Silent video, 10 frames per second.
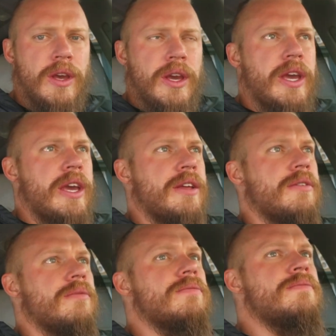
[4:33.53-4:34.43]
And
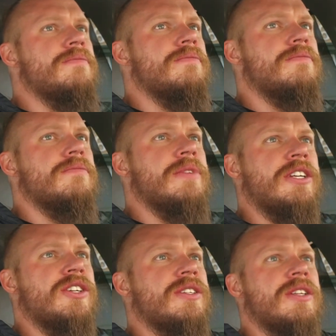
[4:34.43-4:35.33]
that's
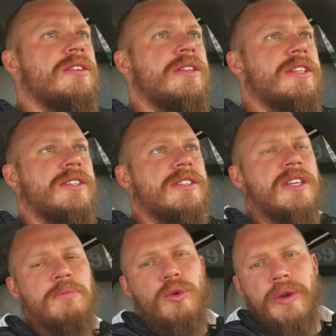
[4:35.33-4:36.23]
the
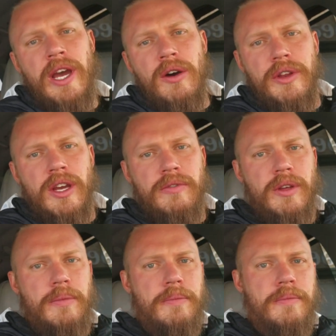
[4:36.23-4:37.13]
simple reality of it.
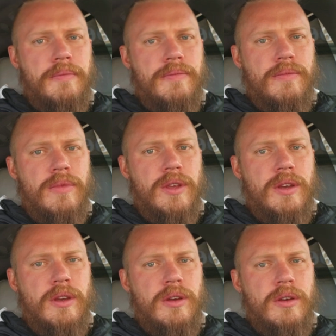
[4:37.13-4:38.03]

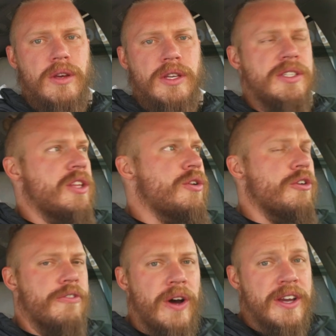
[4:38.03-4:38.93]
It's either you're
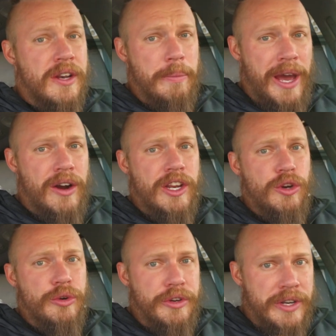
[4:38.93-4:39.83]
fucking about it
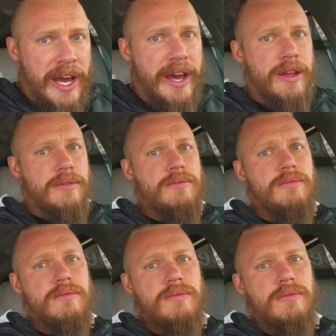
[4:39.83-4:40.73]
or you're not.
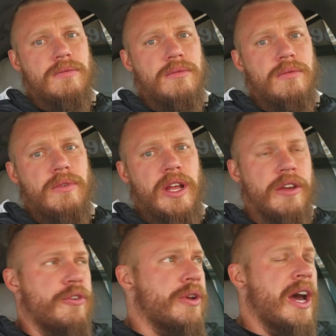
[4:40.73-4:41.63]
And if
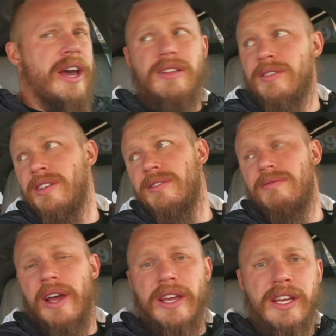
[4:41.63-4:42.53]
you're not, then
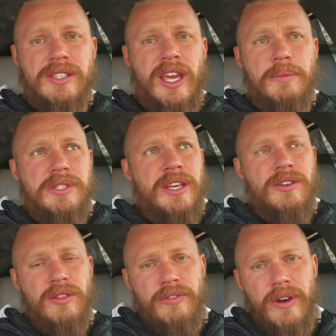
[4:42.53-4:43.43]
I guess keep sitting
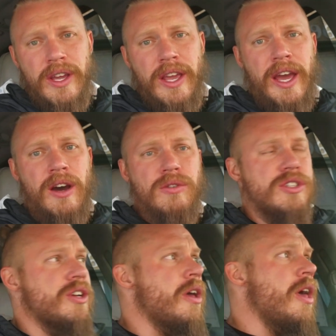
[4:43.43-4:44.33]
on the fucking
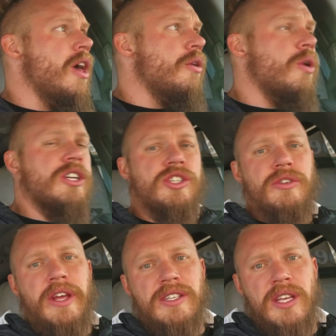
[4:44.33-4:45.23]
couch, watch your
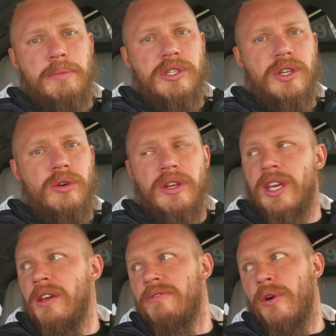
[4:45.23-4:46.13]
next episode, and
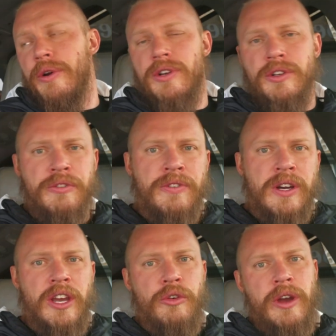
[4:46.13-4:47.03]
keep farting on your
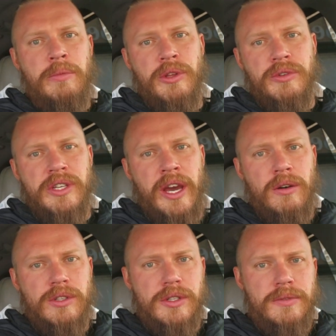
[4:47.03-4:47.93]
fucking grandmother's couch.